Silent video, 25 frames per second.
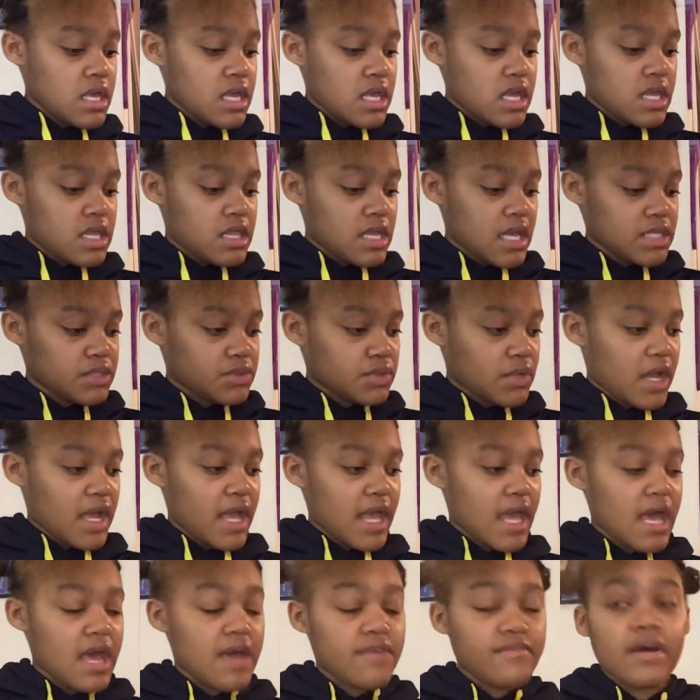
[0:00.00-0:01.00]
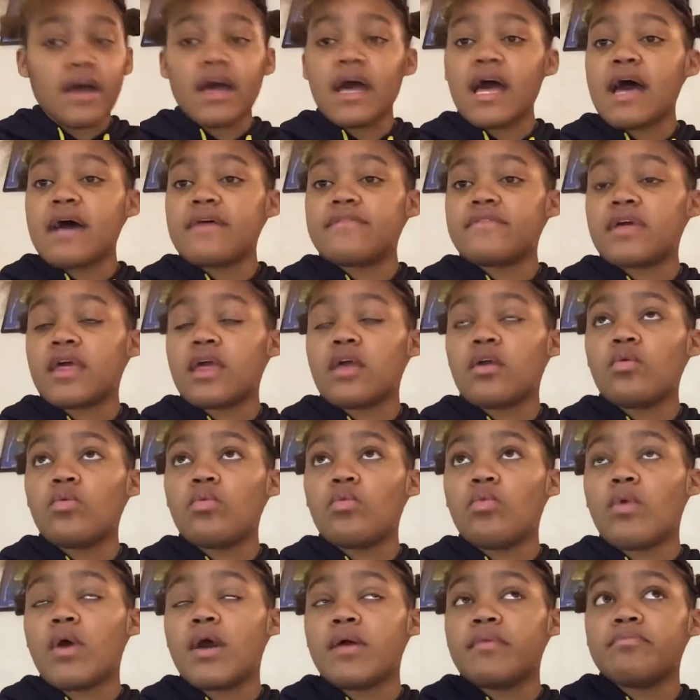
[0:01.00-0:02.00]
And that's what I have. I have a
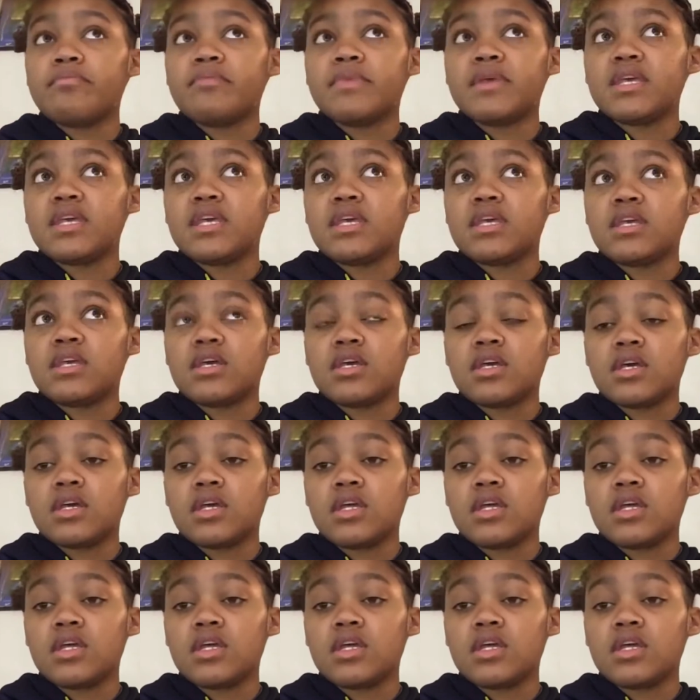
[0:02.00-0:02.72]
1B